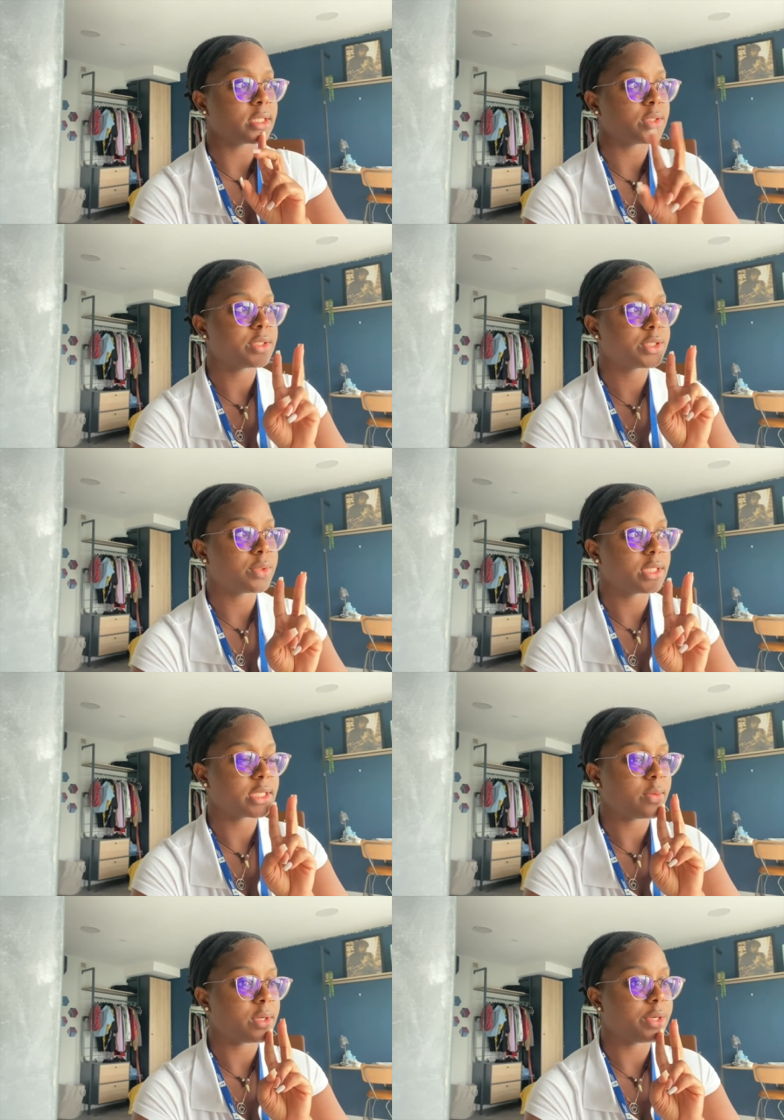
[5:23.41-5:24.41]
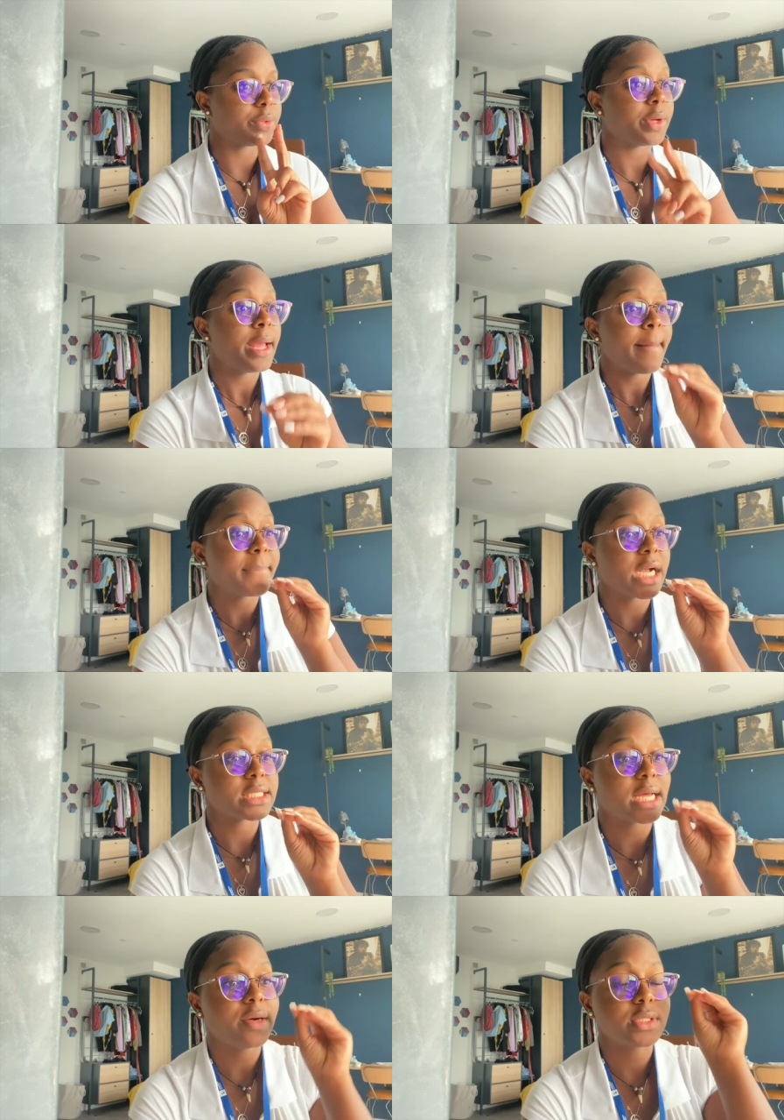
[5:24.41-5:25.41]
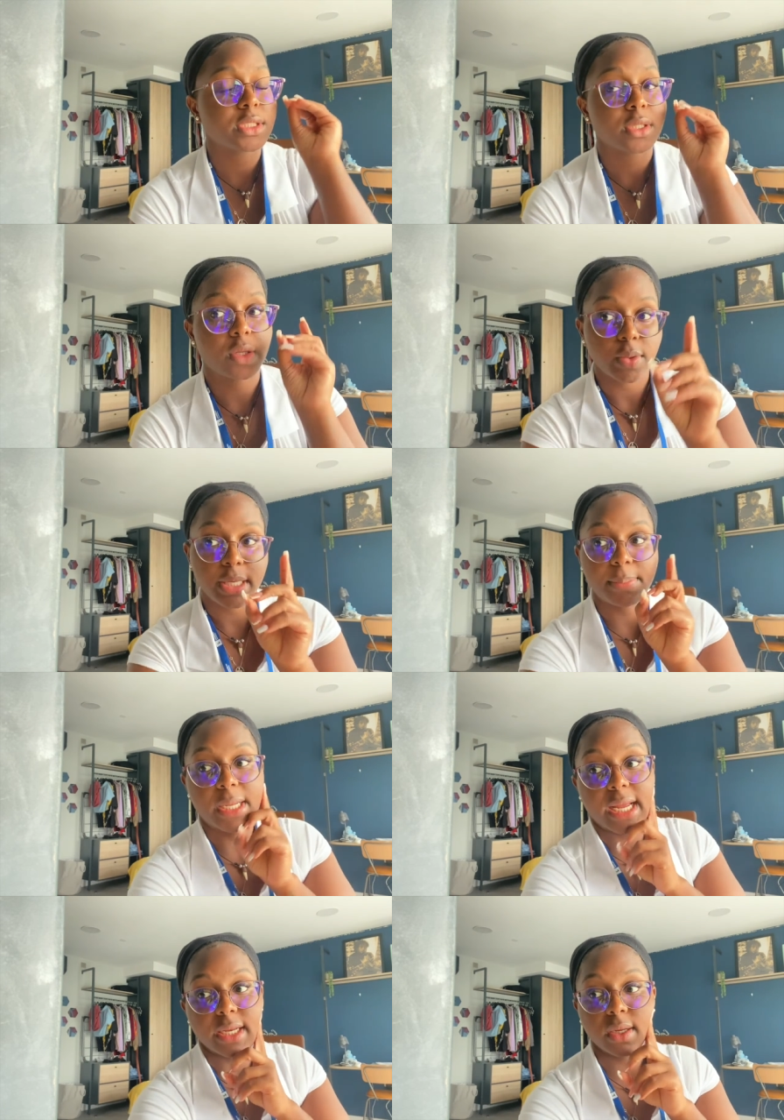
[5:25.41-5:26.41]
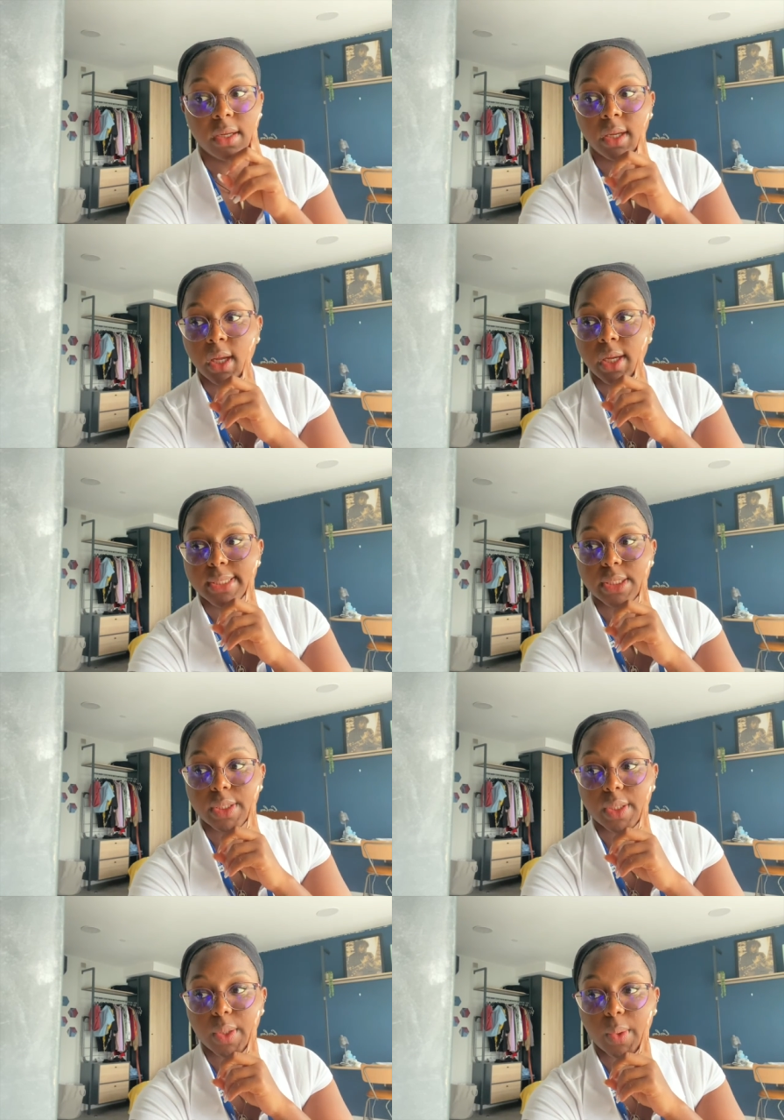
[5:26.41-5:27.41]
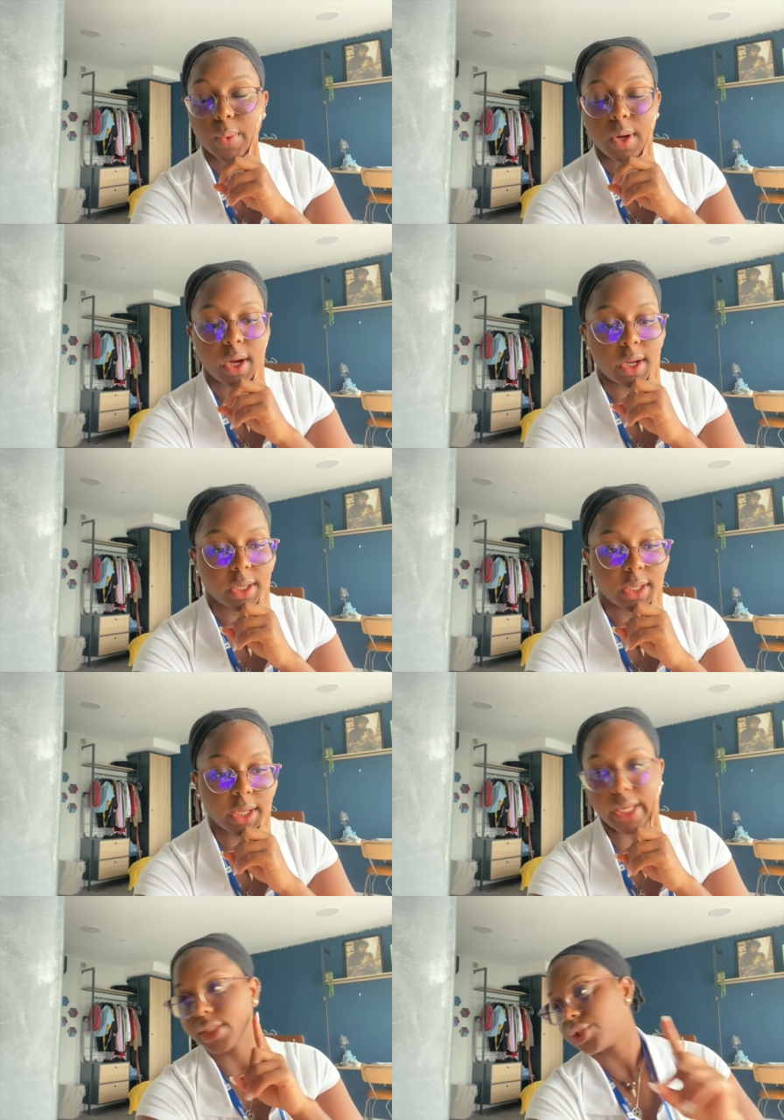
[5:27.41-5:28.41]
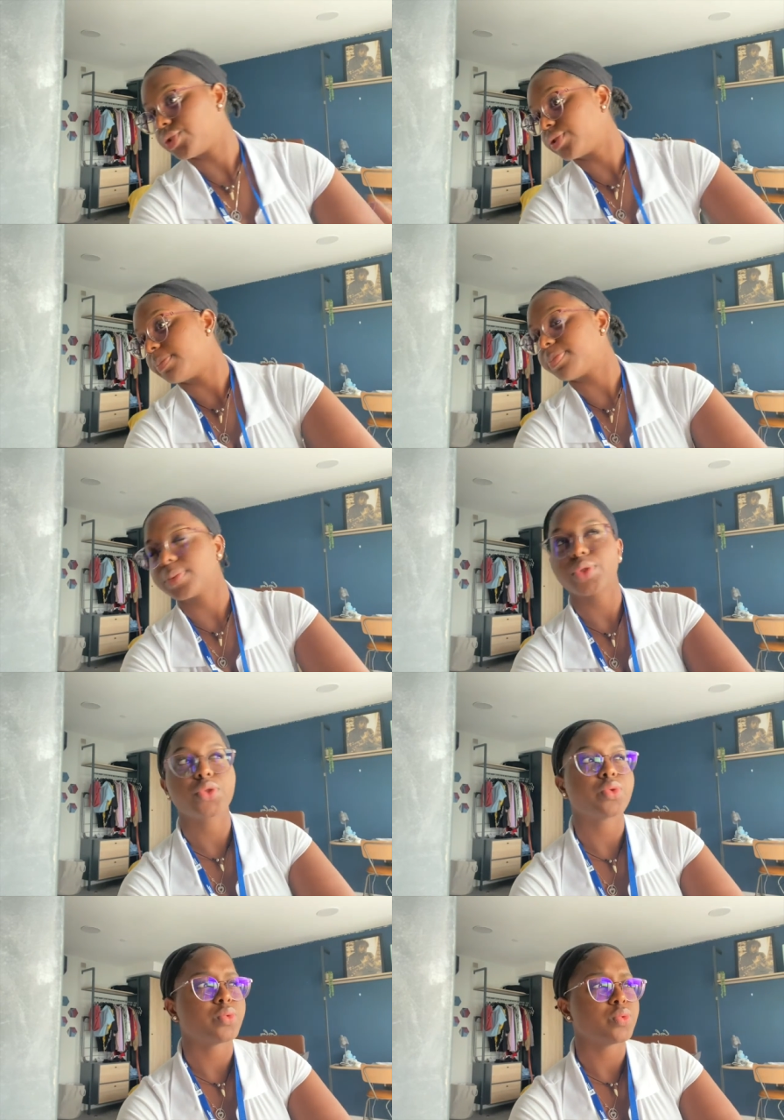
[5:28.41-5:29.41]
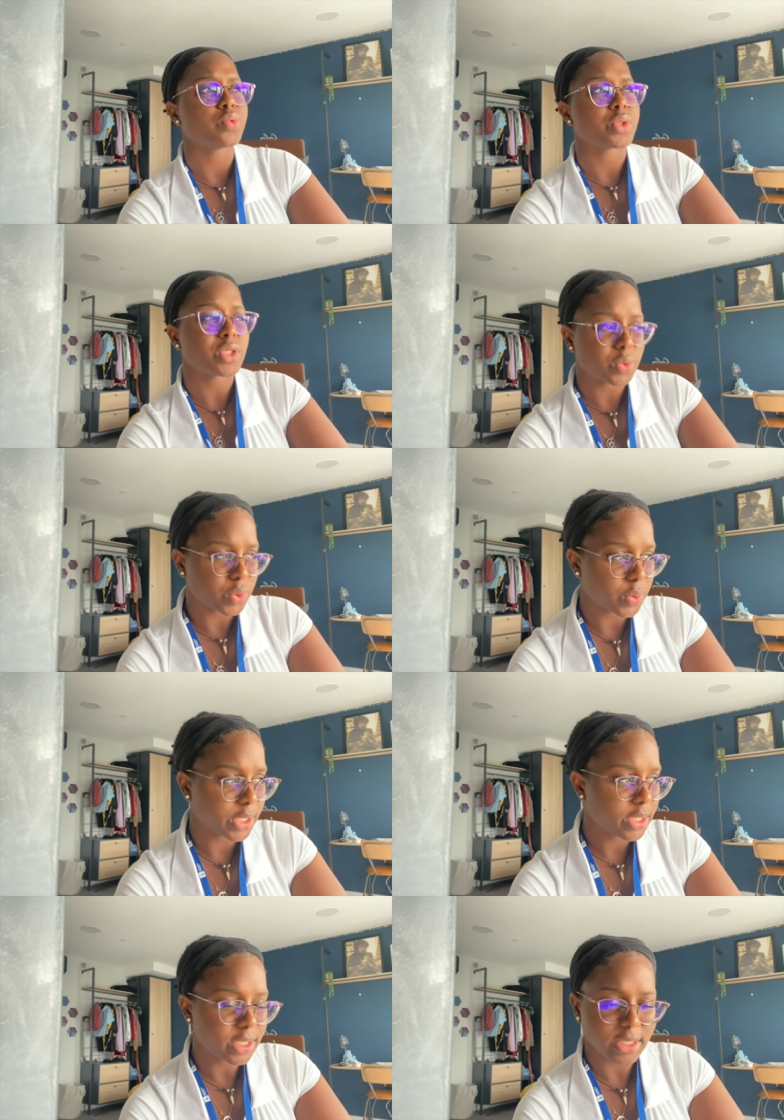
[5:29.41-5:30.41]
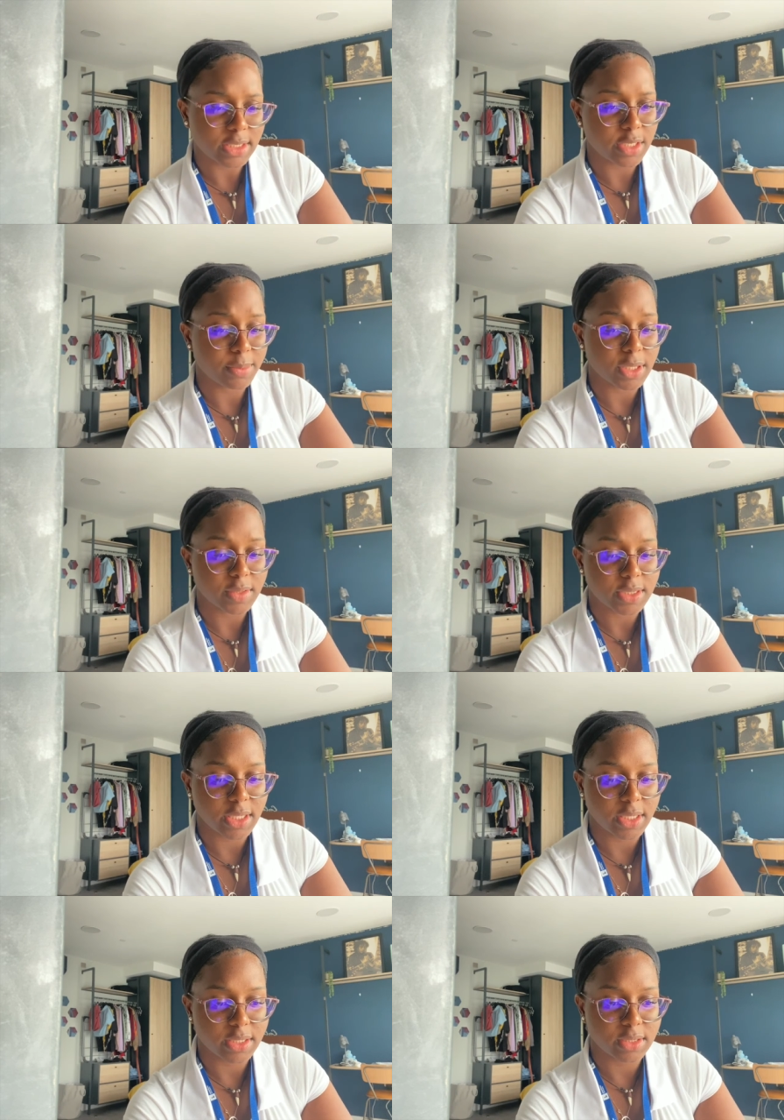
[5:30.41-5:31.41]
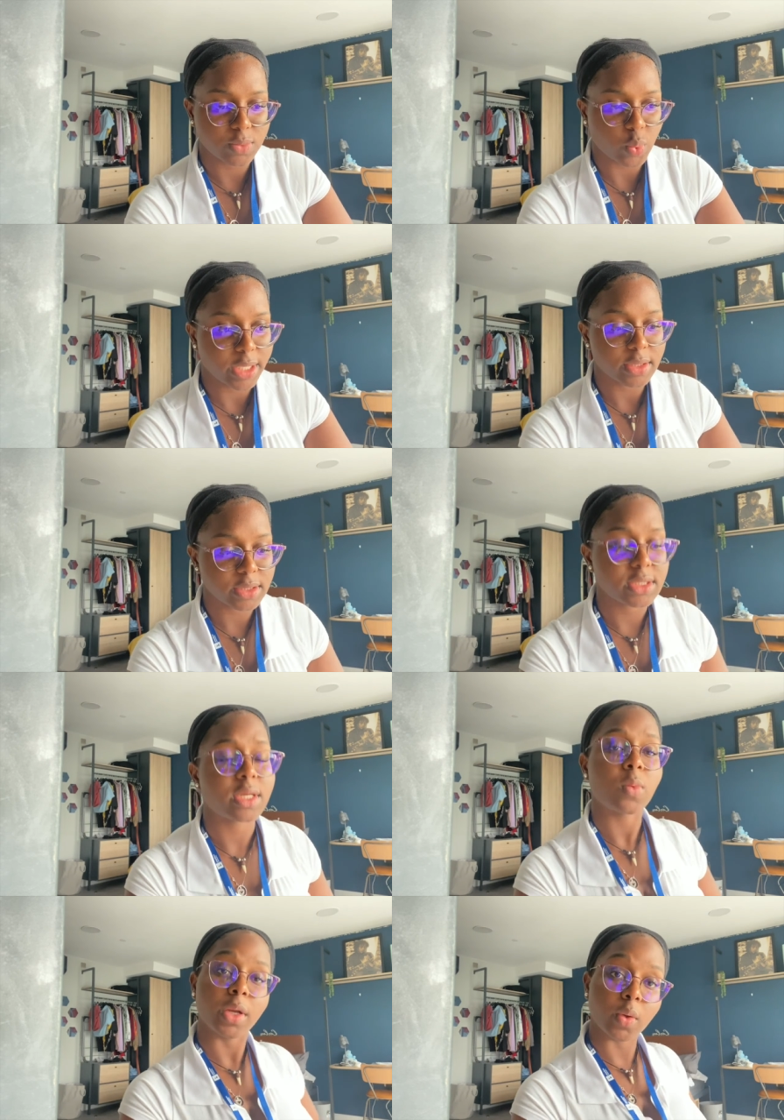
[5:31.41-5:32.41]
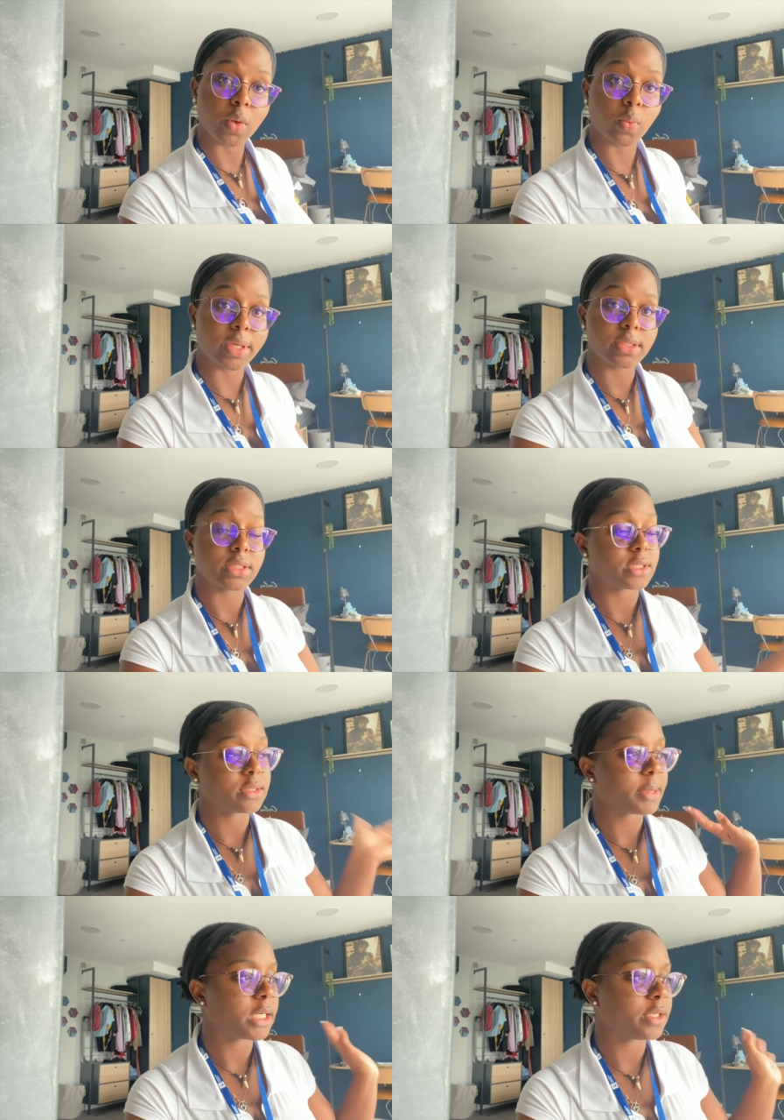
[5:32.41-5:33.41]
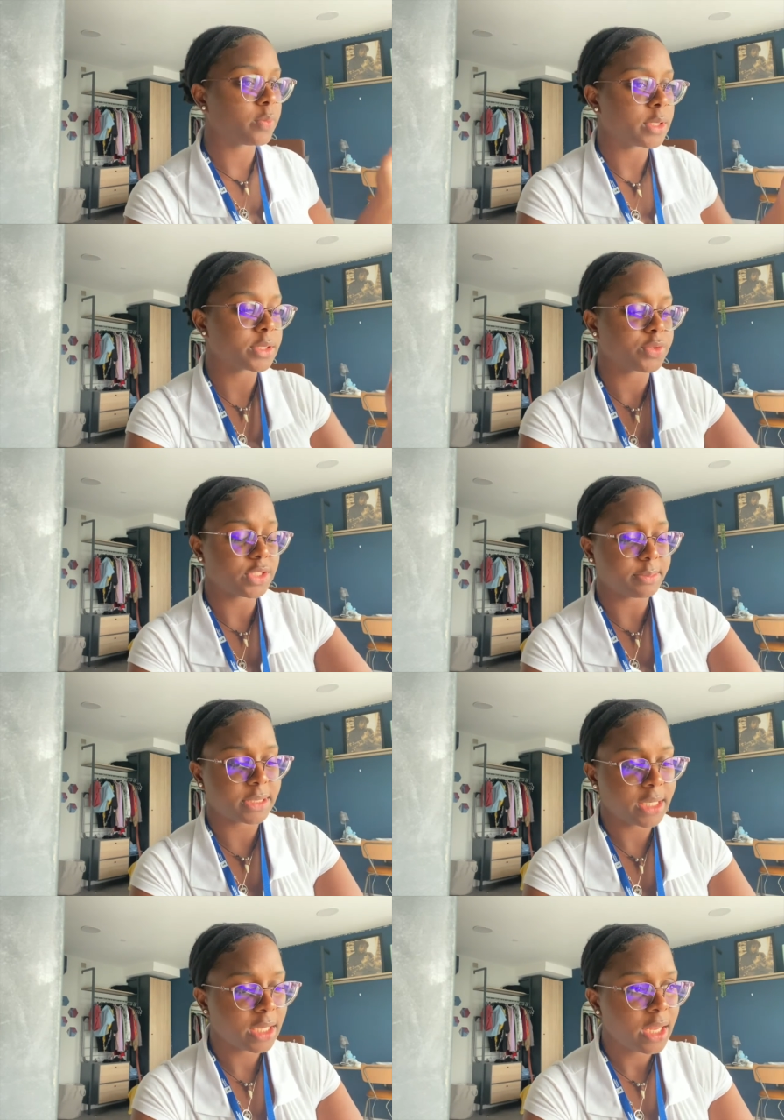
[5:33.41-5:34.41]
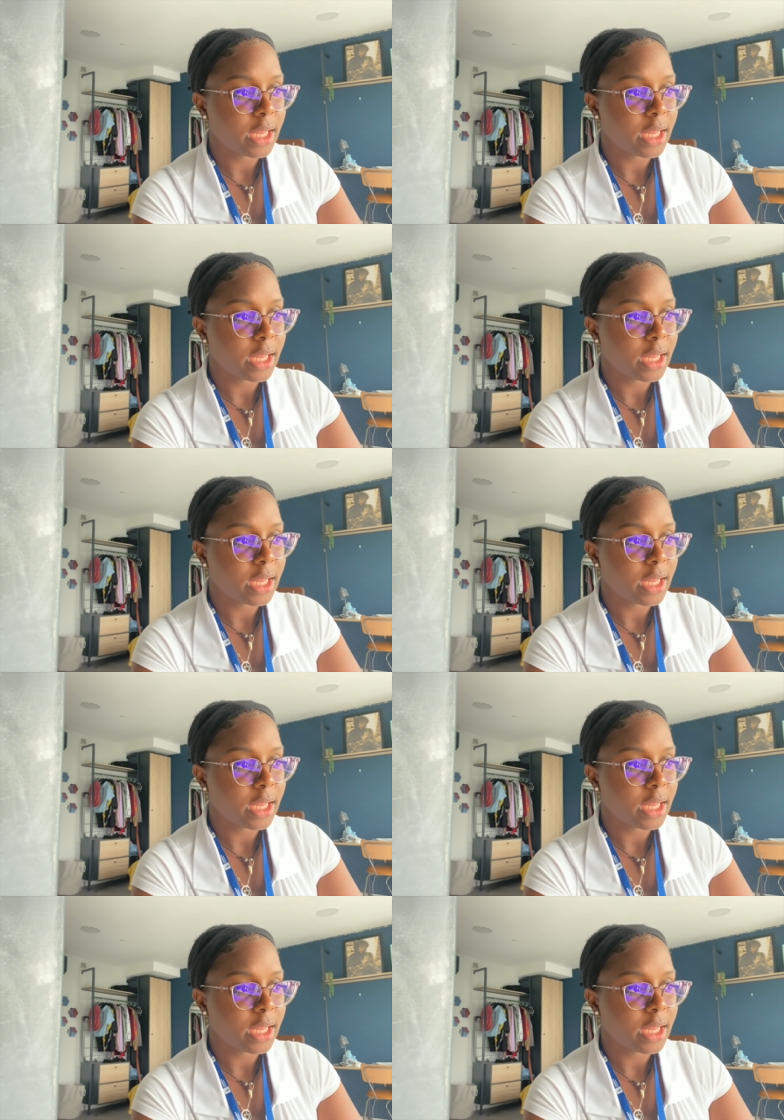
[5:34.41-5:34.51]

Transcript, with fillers: Those are two things I want to do because I was low-key planning to go on a trip to Snowdonia. I think that's how you pronounce it in Wales because I want to go to Wales because apparently Wales is really pretty.